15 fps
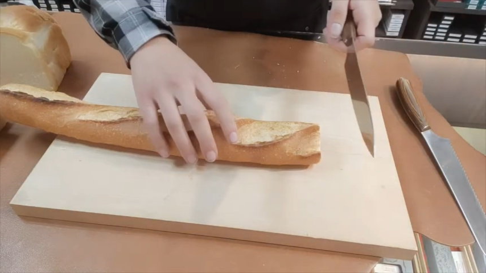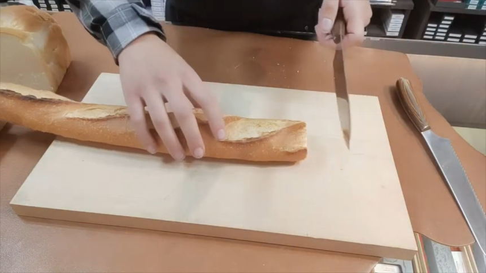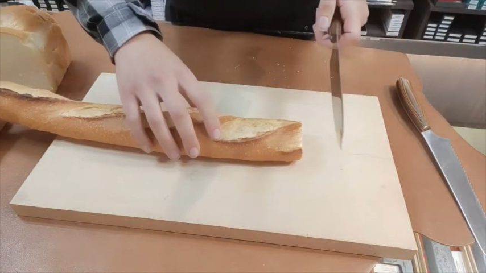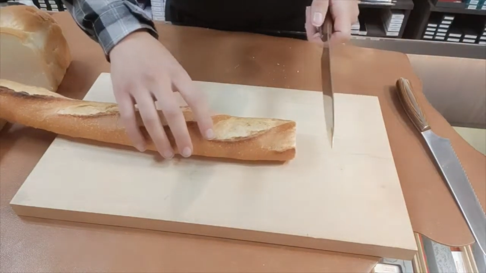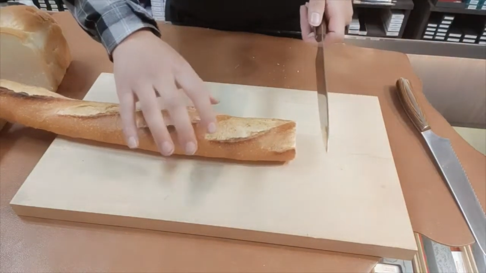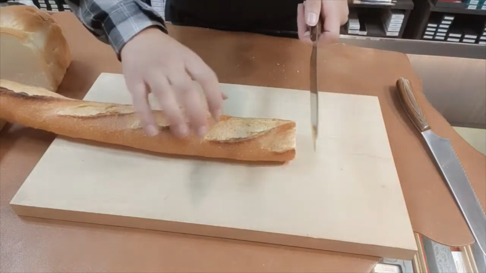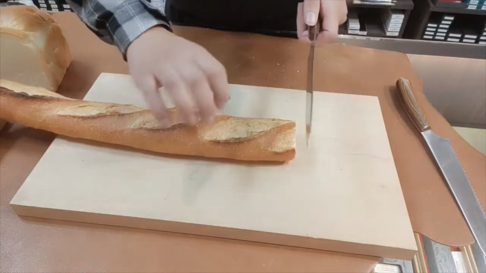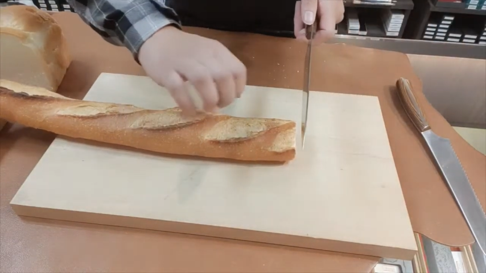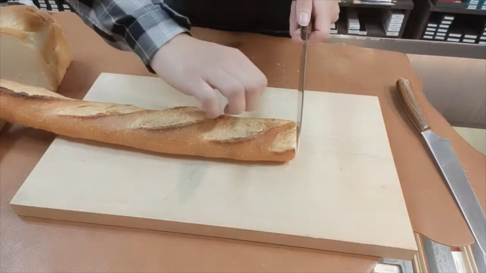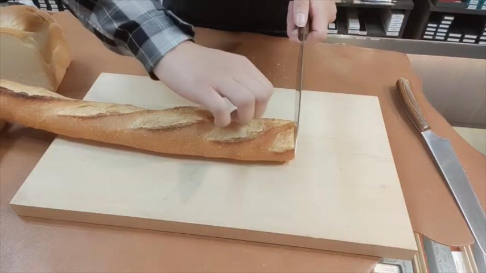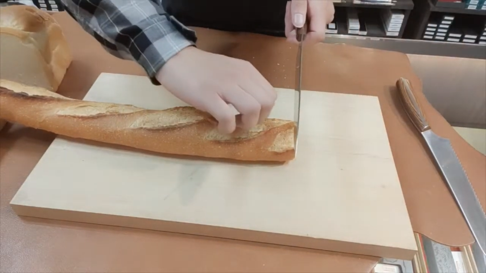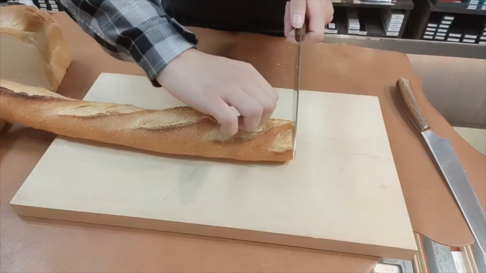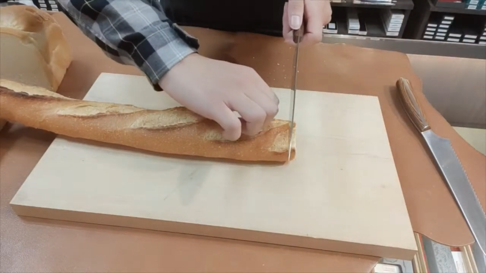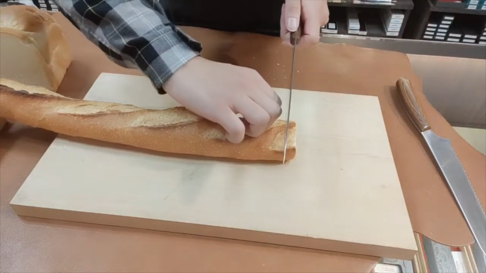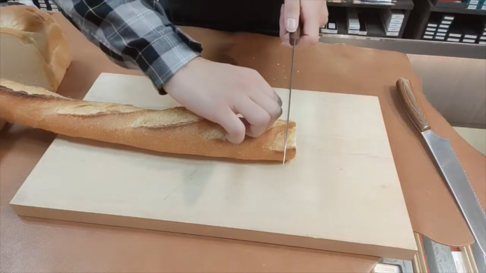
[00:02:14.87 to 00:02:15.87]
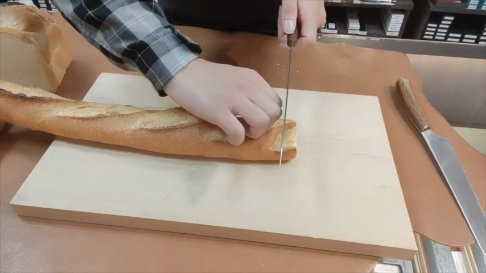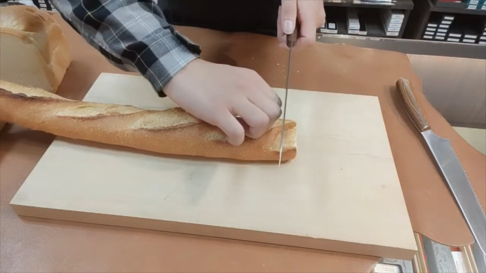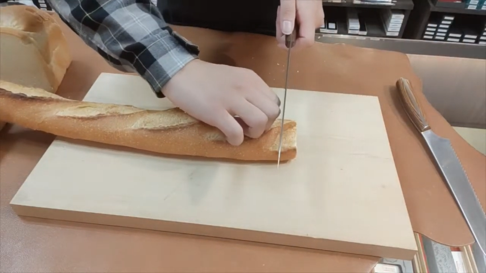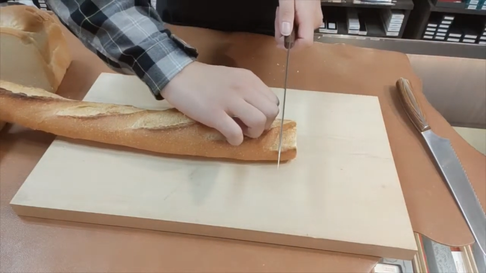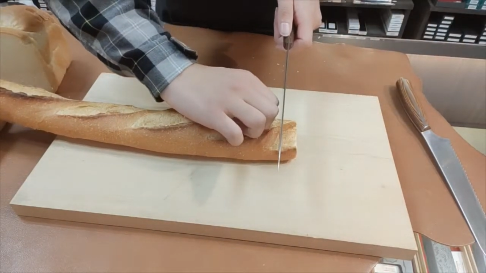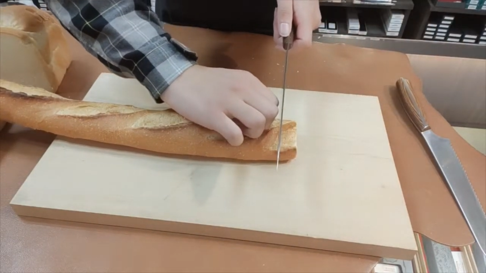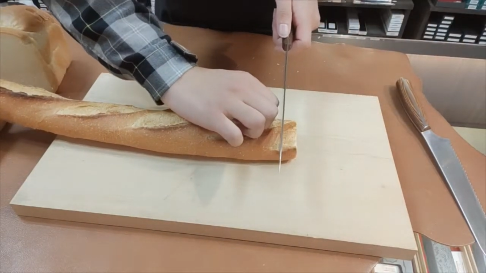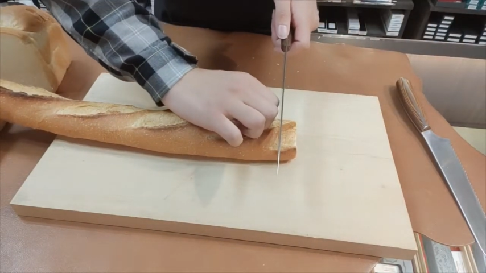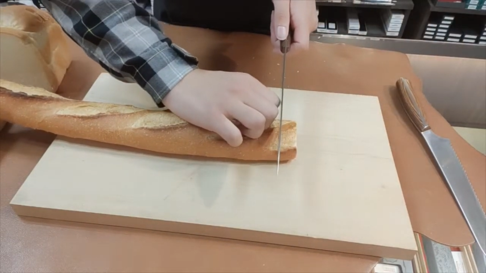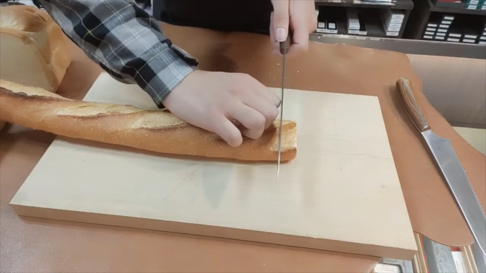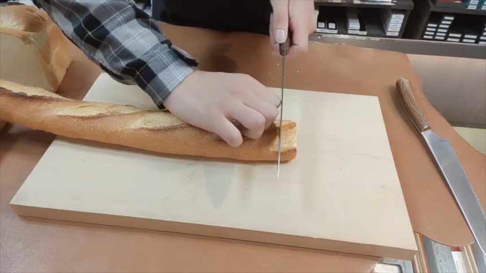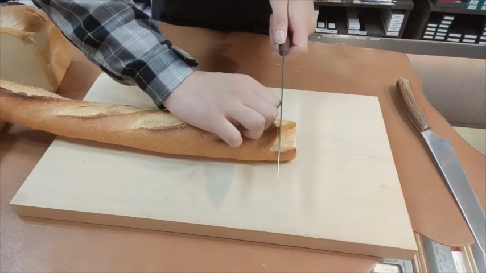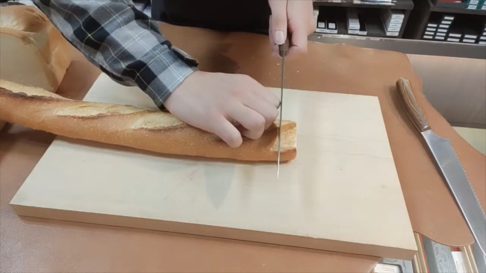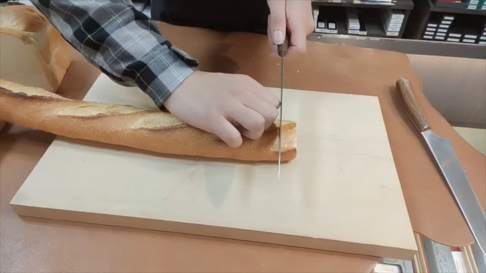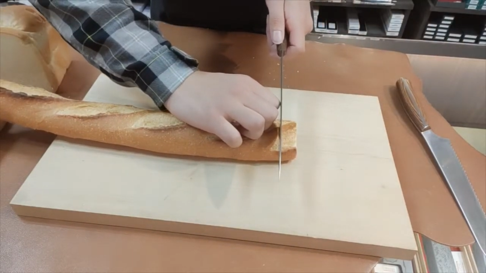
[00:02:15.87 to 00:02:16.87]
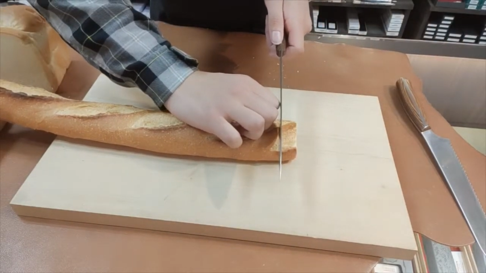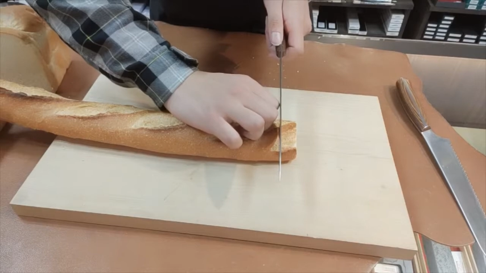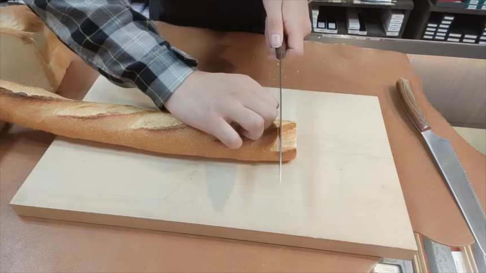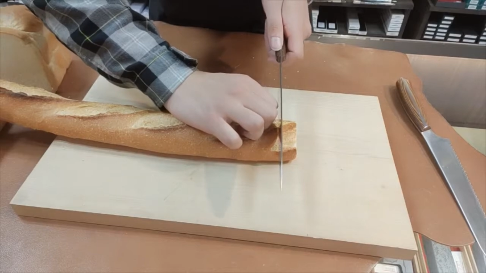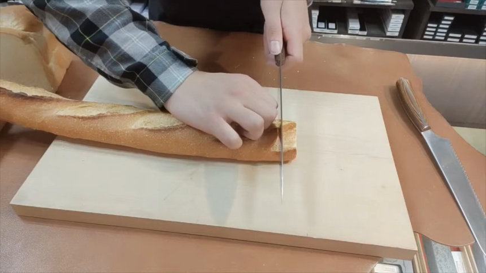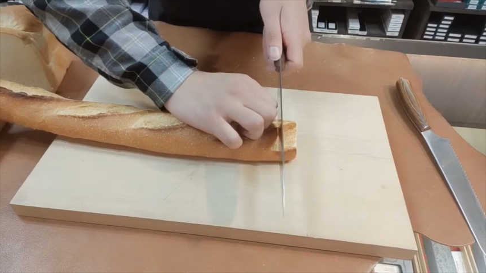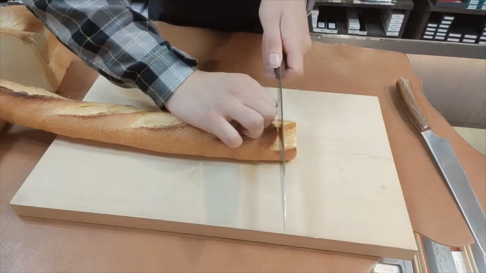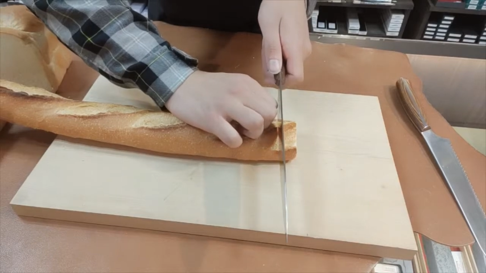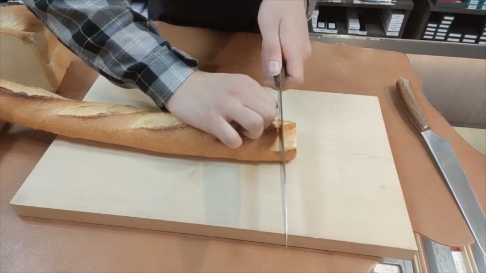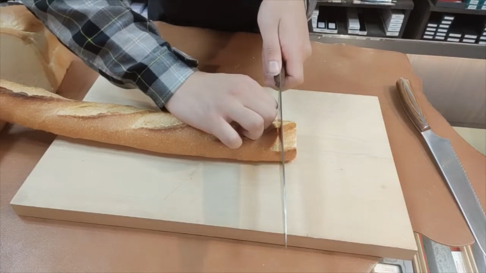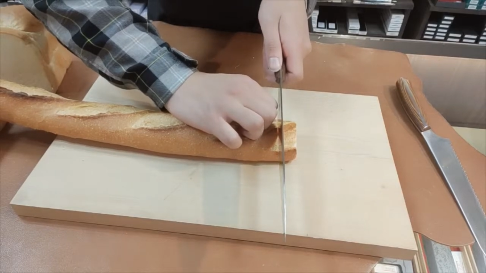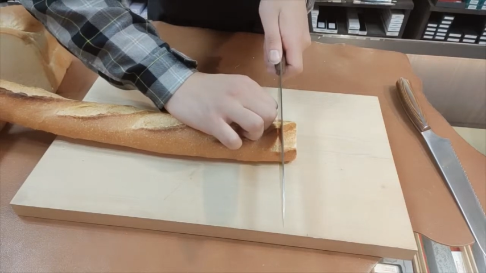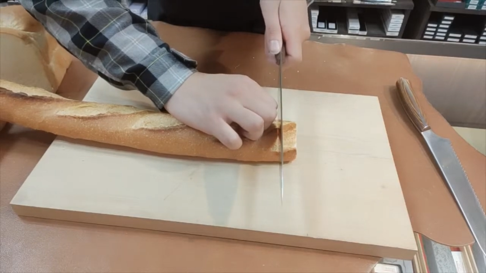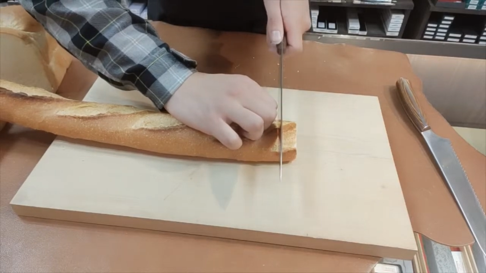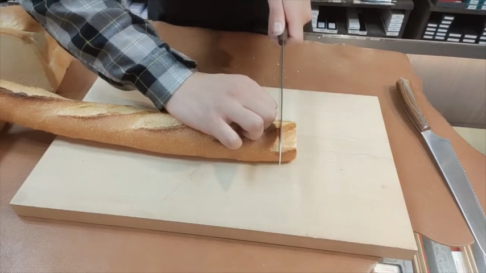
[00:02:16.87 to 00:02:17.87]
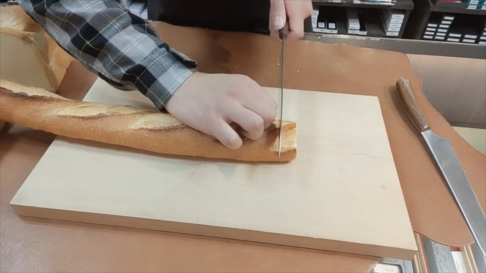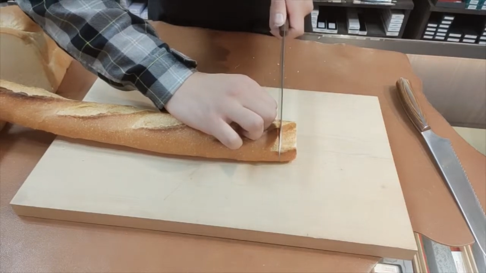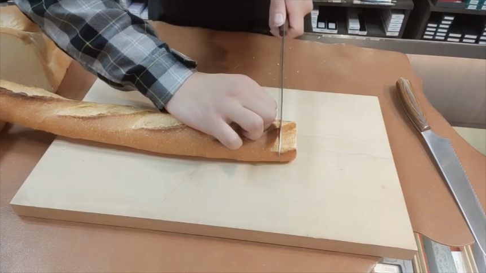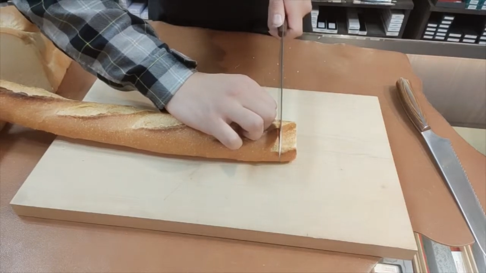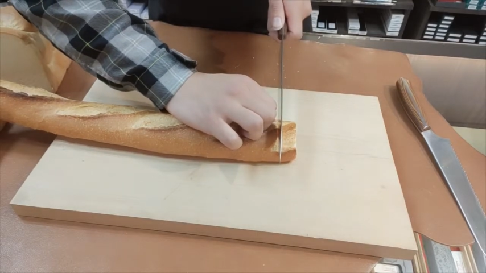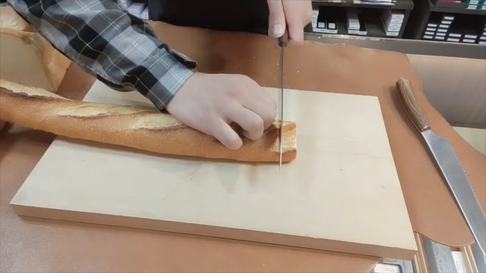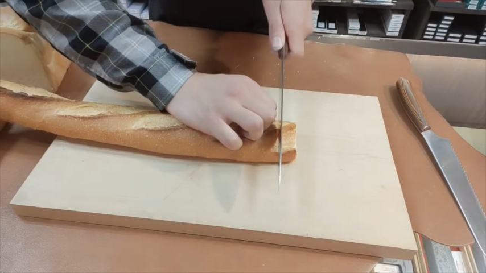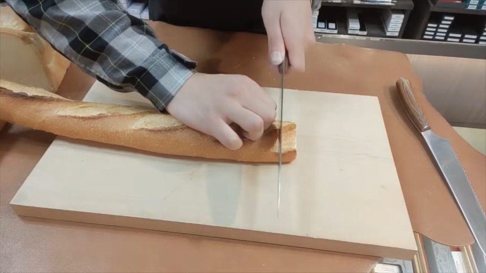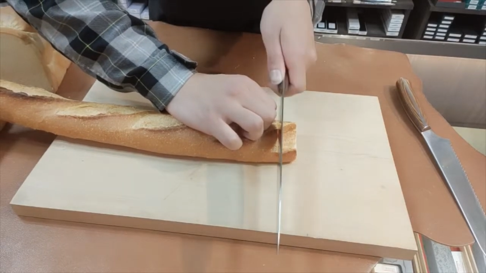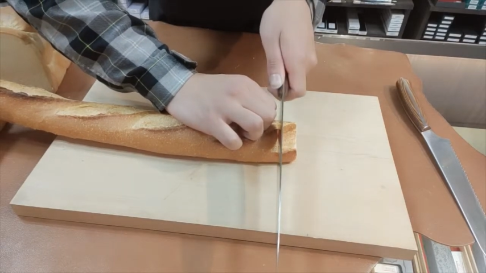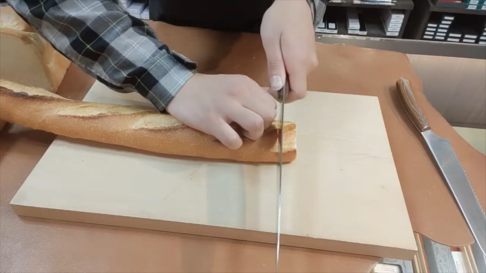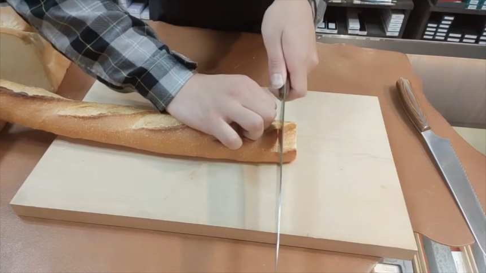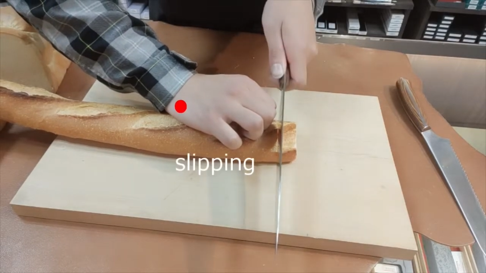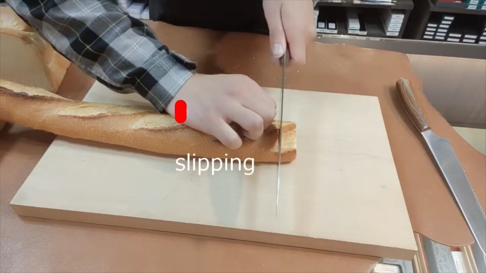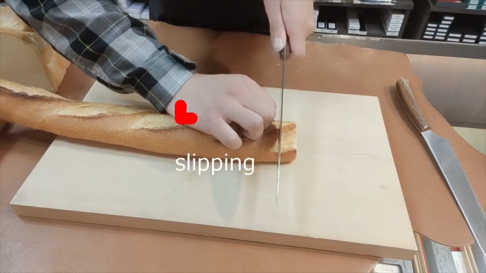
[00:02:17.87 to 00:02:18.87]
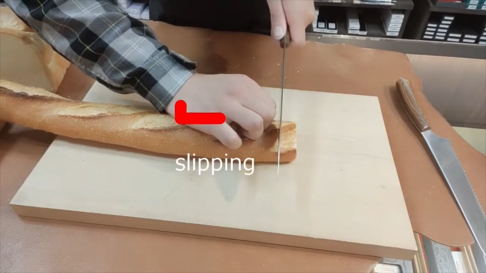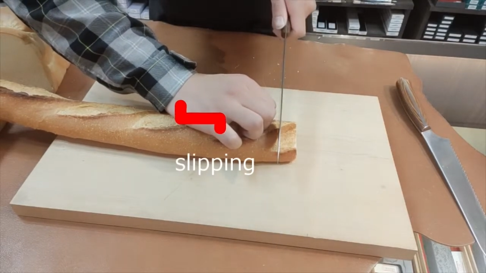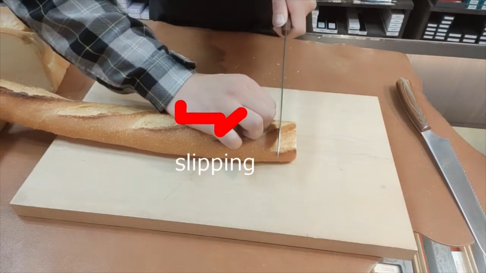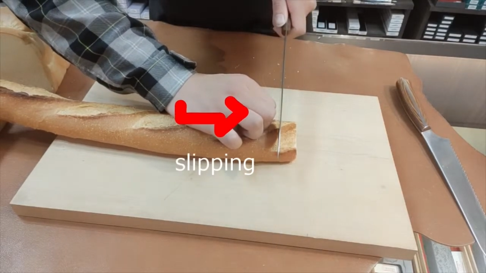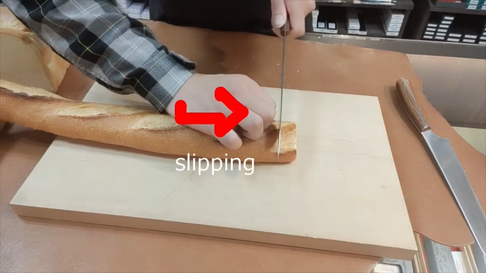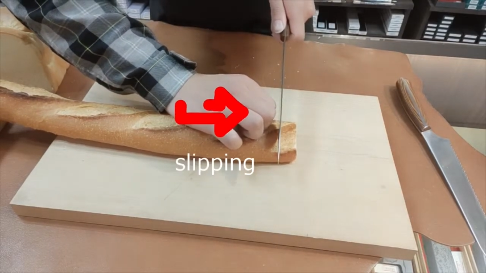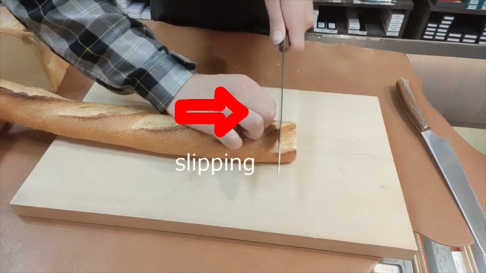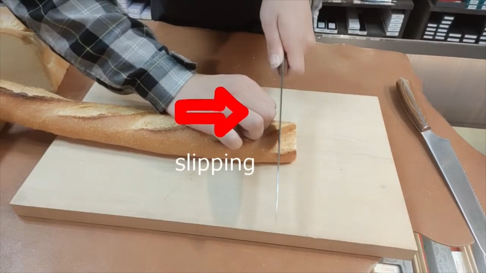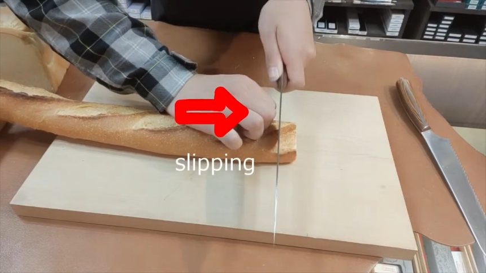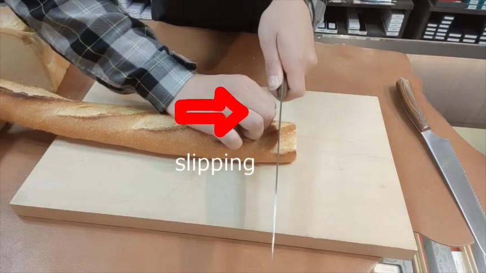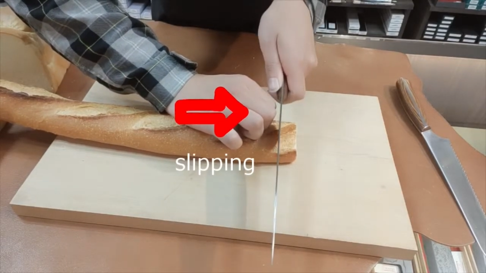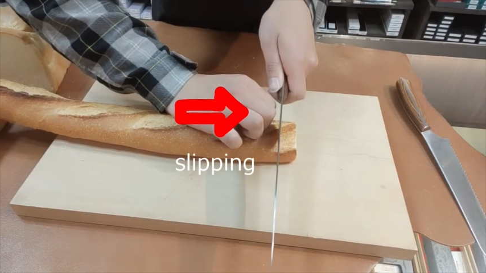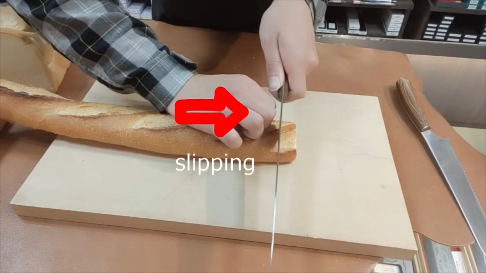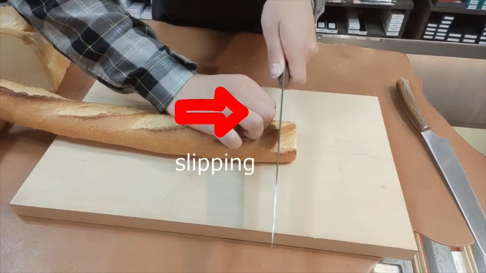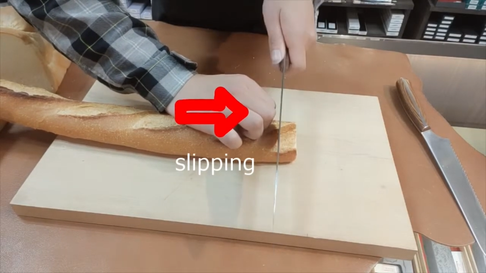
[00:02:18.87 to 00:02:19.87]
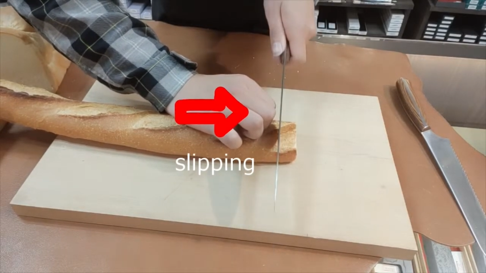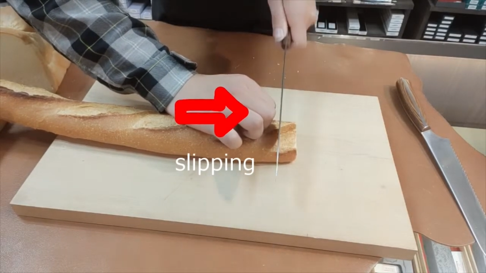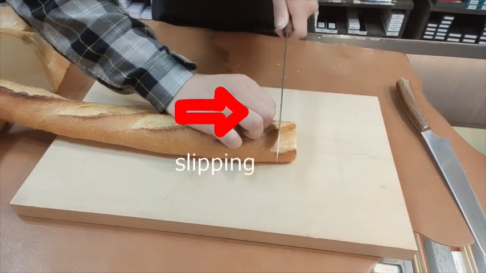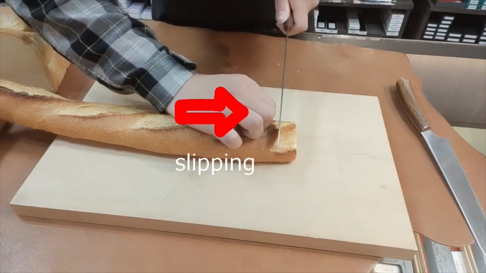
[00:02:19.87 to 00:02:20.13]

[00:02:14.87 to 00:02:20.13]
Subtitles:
Nobody's mouth can be seen.